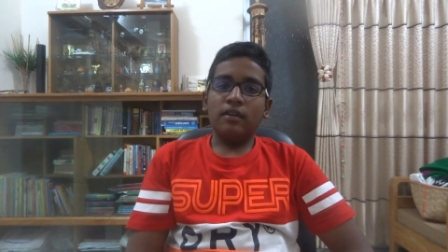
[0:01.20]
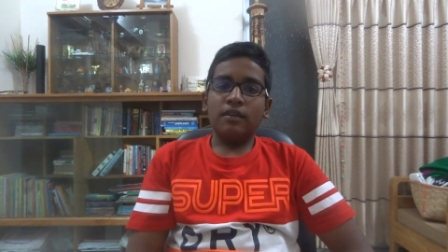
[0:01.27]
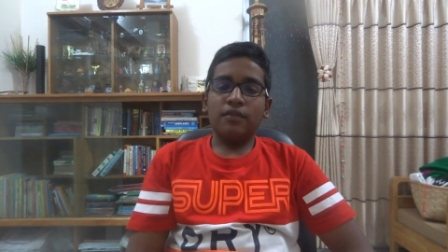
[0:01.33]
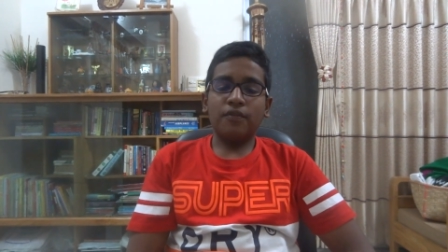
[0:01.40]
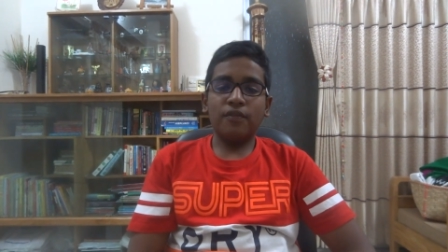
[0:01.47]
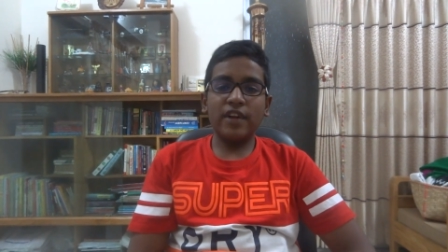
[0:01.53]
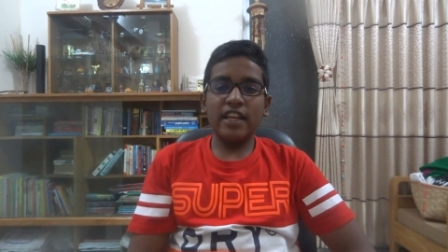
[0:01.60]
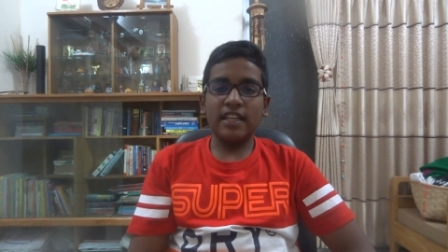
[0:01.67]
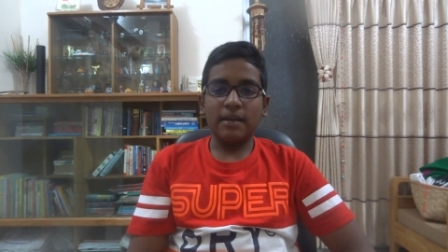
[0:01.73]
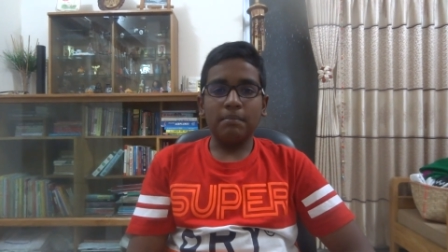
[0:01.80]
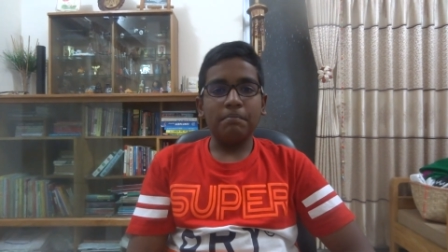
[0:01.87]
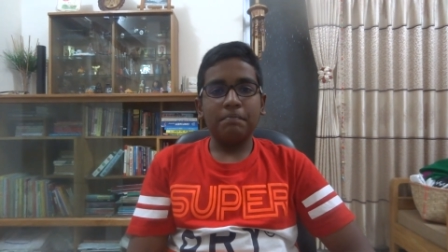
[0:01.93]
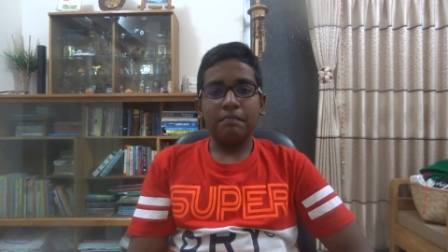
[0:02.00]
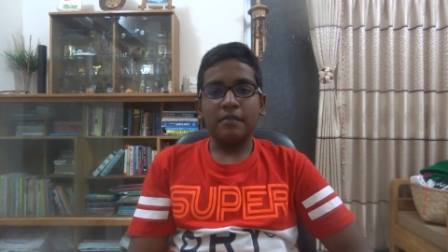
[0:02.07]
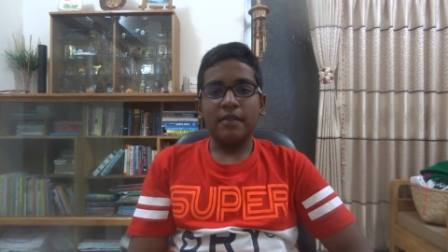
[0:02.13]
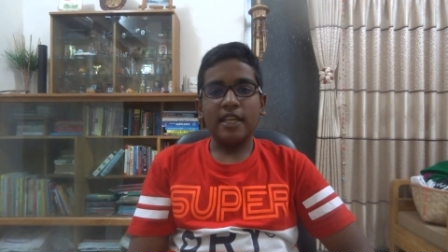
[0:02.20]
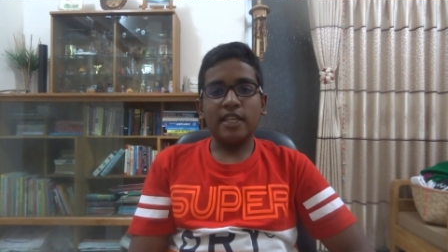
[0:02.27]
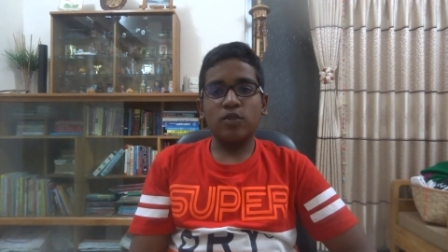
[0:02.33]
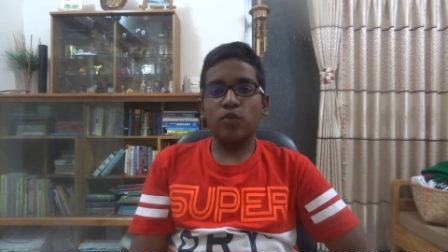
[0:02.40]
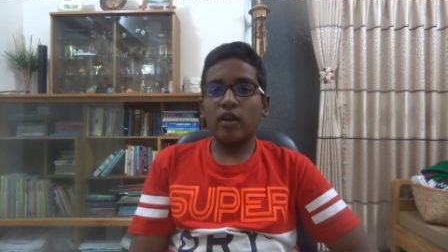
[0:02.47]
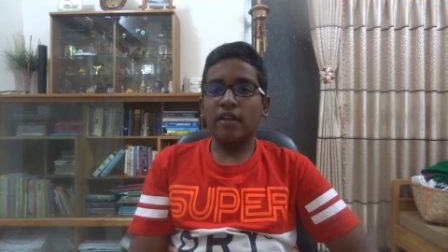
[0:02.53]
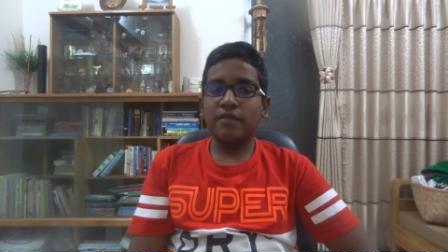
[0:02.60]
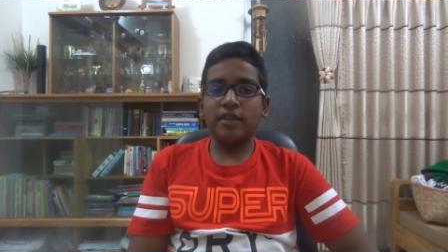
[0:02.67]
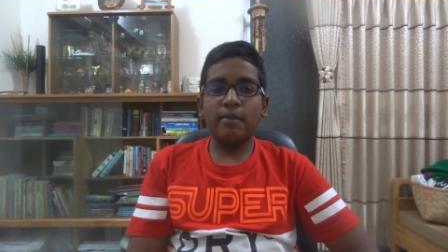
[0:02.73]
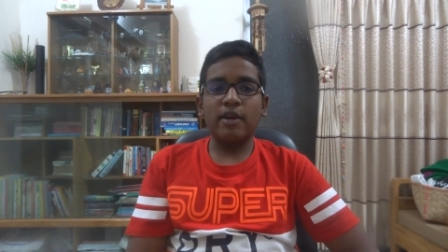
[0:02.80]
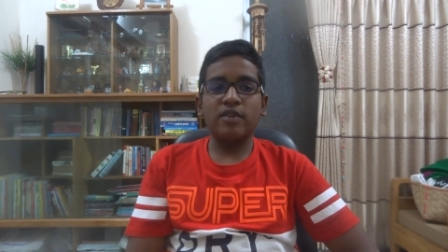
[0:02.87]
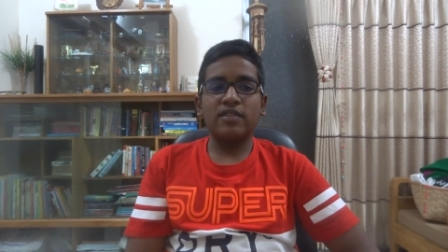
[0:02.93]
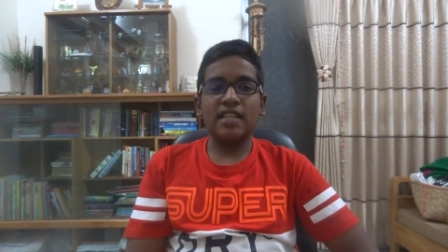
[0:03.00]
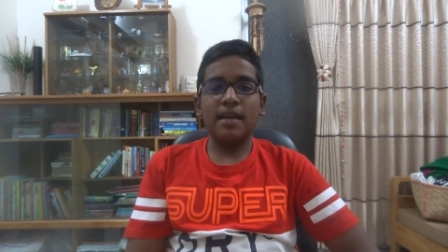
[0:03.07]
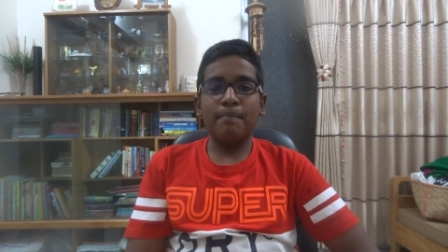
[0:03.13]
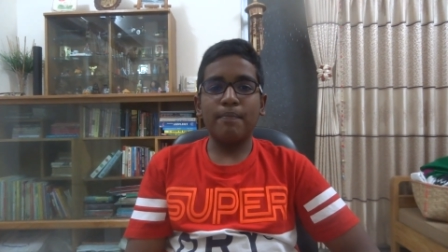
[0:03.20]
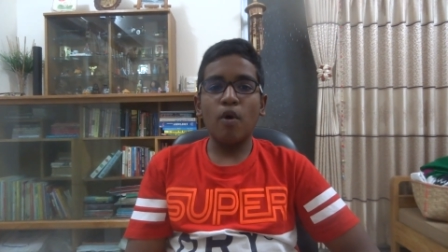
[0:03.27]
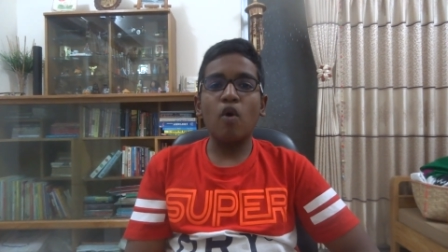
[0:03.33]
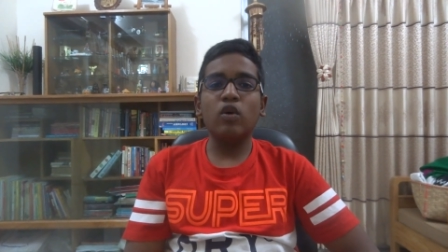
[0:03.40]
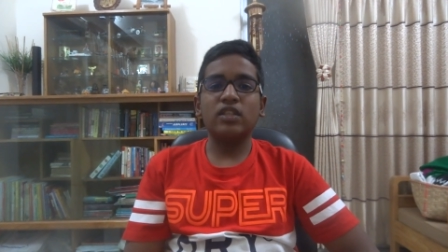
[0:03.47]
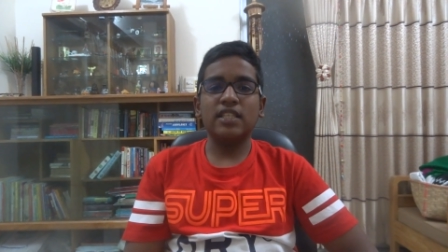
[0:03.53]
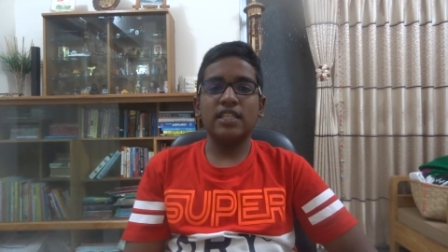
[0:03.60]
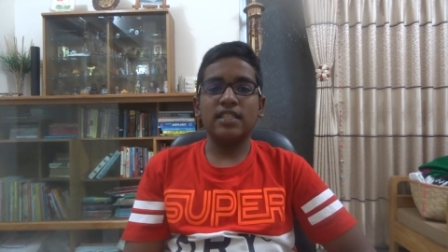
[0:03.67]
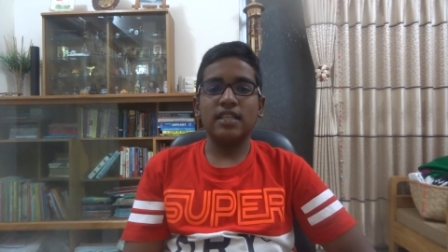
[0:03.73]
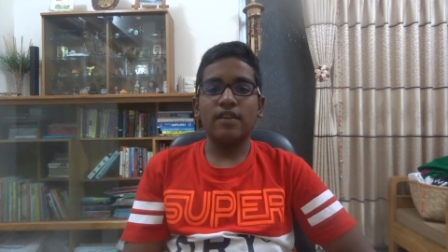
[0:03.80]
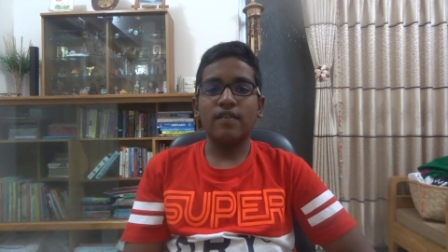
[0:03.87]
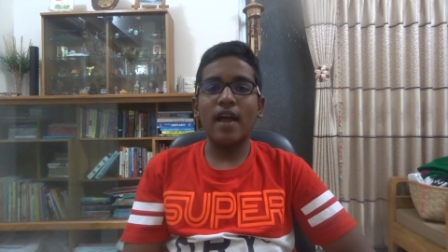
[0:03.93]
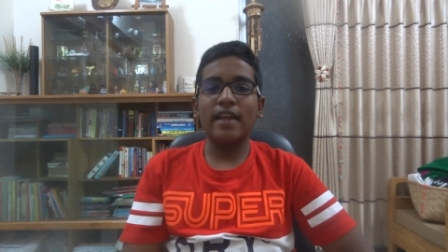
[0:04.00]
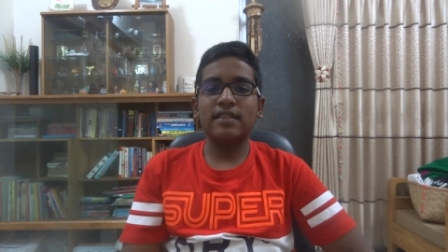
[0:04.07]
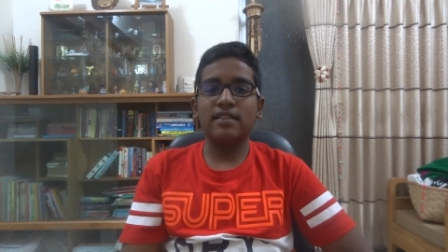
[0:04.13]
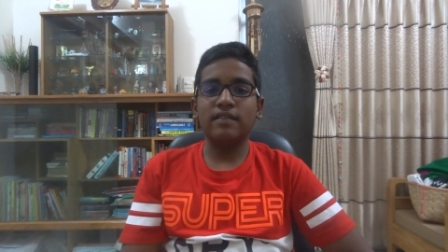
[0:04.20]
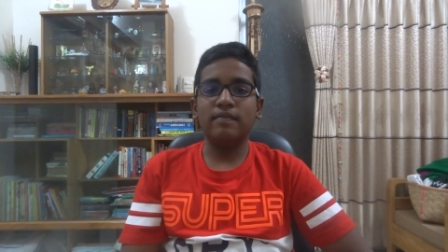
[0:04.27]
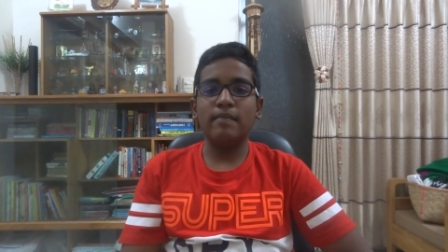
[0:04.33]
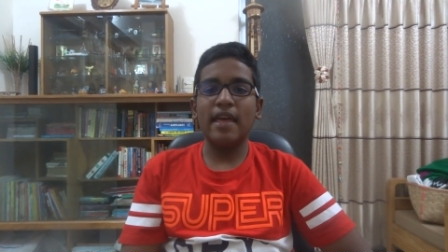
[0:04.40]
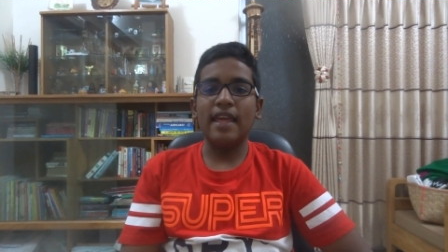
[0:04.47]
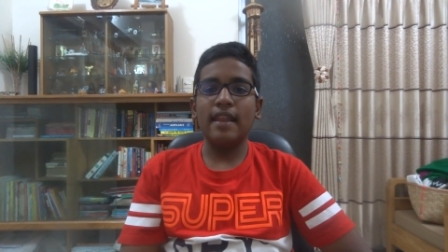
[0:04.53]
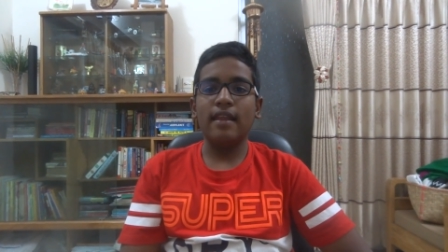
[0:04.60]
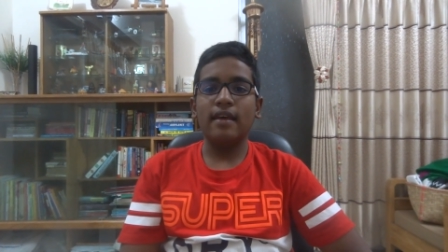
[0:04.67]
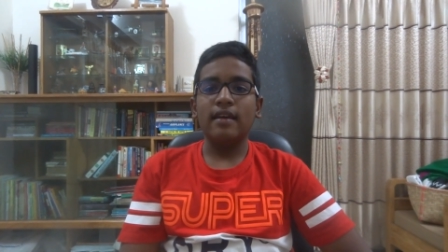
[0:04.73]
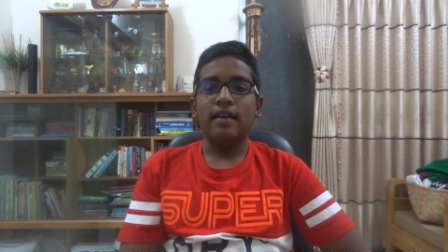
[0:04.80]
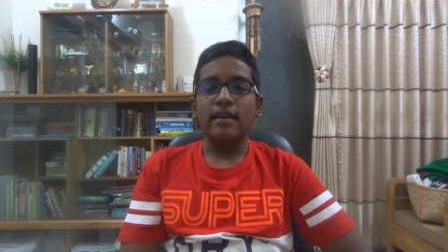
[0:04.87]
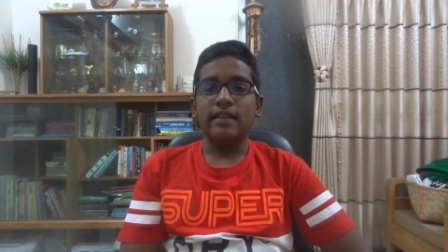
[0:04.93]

Freedom is one of the most important rights of men.